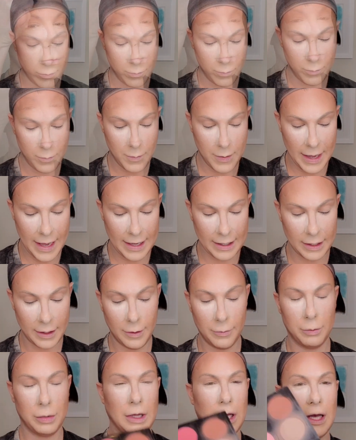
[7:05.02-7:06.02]
MAC
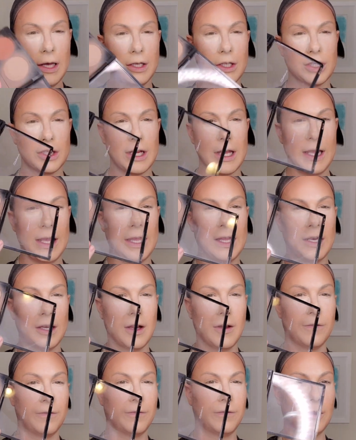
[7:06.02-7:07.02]
blush
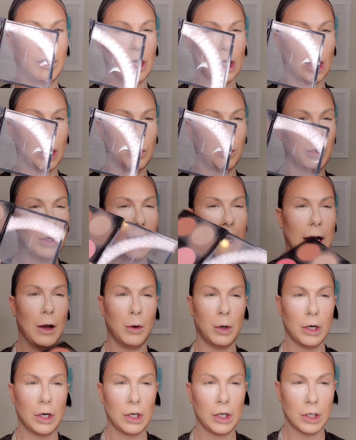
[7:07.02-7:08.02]
in Fleur
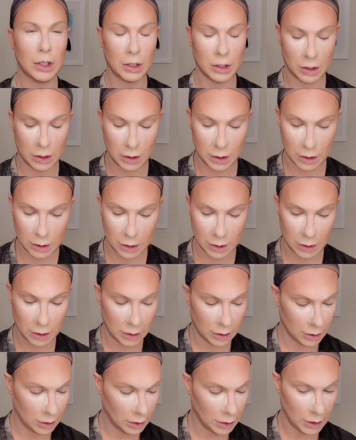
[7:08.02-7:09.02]
Power
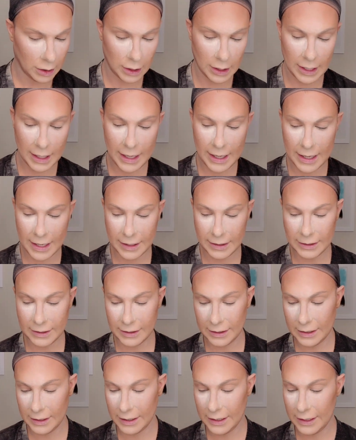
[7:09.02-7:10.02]

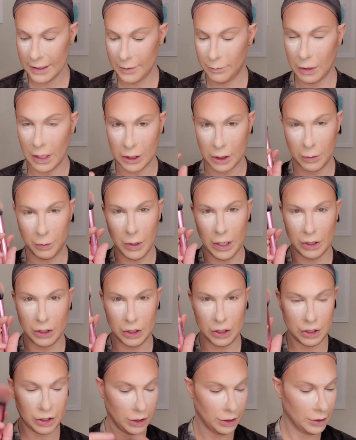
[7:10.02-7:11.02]
and the blush
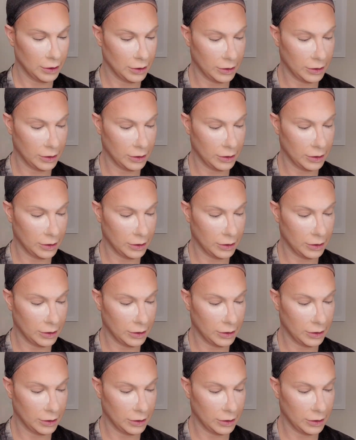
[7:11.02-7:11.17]
brush.